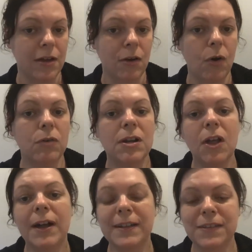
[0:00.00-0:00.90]
or
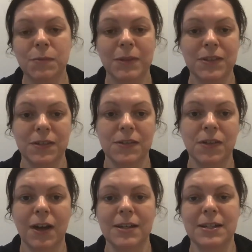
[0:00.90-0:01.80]
aligns with
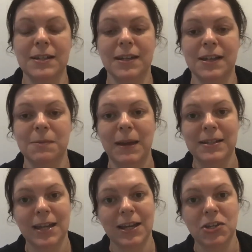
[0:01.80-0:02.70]
society's
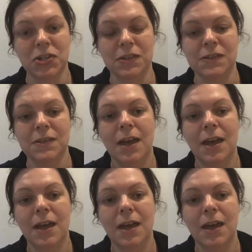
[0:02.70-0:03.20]
expectations.